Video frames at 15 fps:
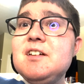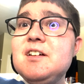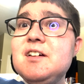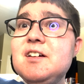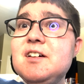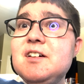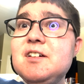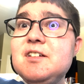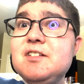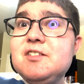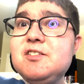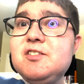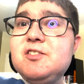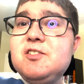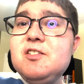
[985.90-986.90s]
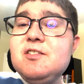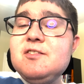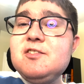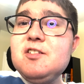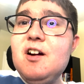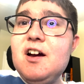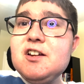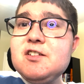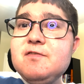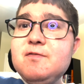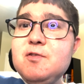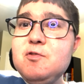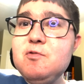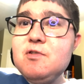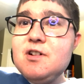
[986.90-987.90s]
uh, Josh
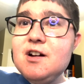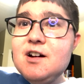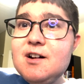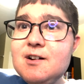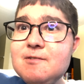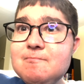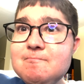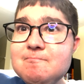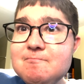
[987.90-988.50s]
Fuga.